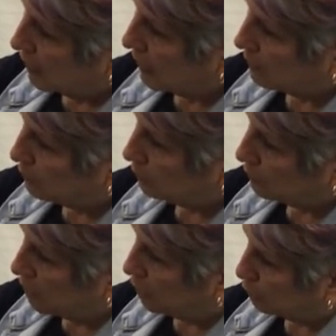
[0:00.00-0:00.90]
and
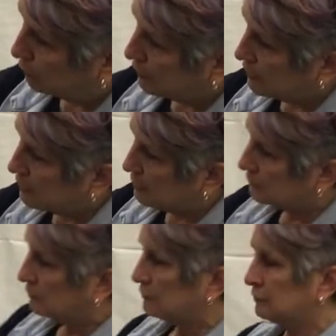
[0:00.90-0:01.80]
color it
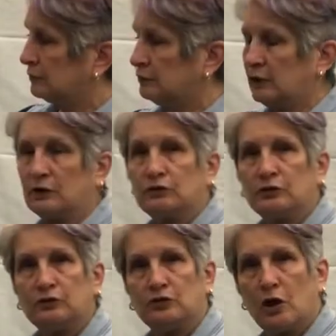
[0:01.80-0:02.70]
in. There's
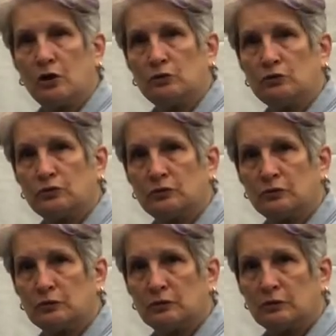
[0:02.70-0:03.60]
his nose.
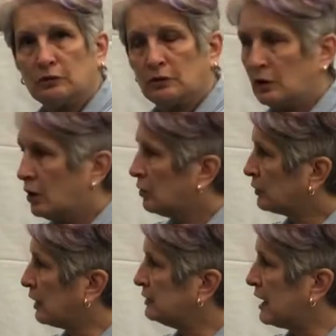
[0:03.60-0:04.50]

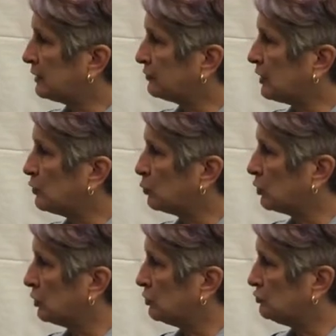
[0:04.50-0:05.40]
Okay, next thing we're
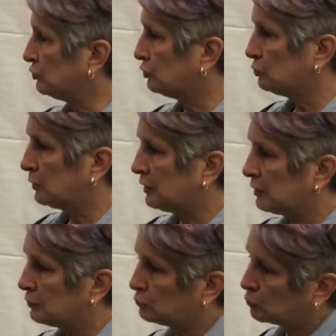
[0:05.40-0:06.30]
going to do
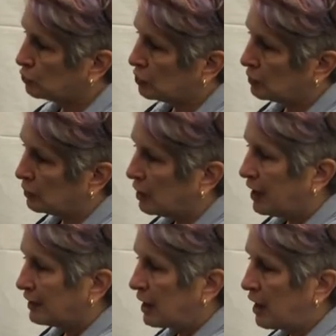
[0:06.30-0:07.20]
is we're going to
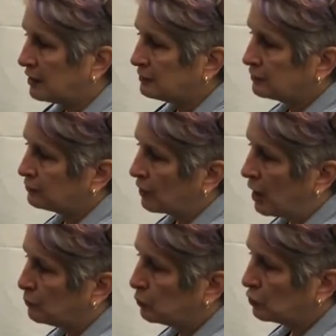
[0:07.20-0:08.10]
kind of
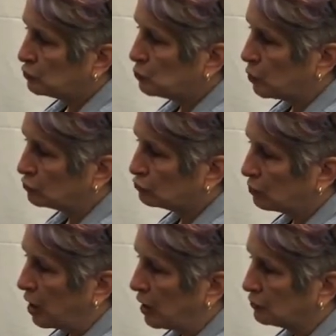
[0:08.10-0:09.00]
decide where you want
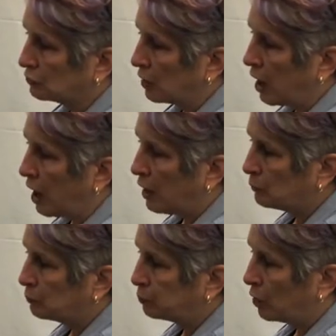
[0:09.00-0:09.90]
your eye. Your eye
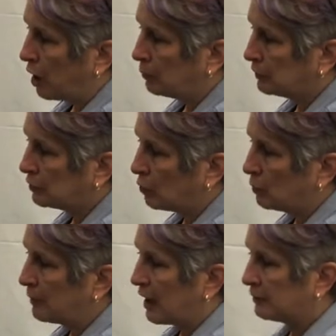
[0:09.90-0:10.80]
will probably go
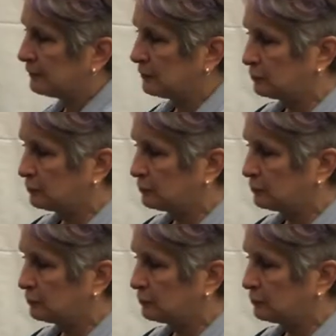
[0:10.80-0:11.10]
about in the